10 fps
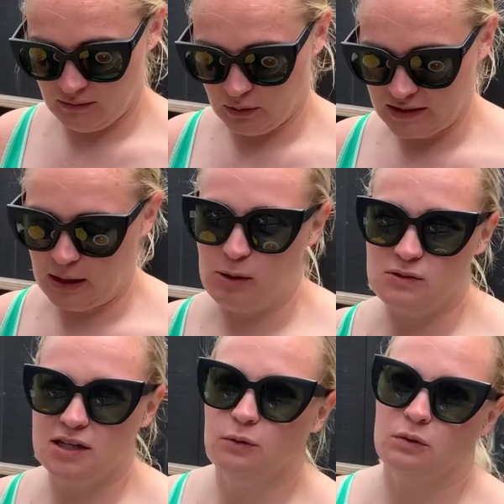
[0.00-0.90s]
one time I
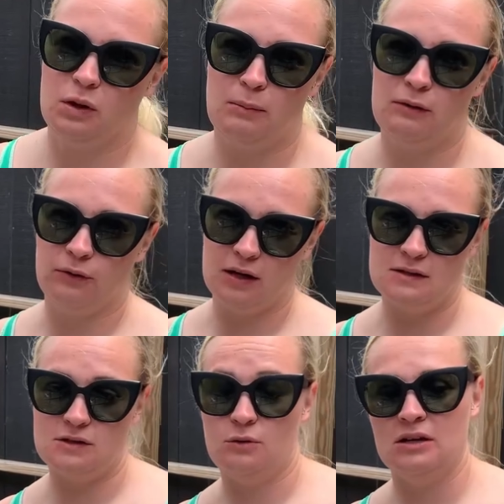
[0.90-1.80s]
was here with one of my
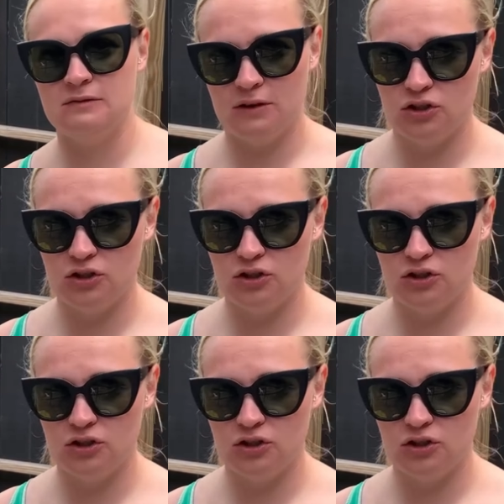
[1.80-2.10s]
friends who is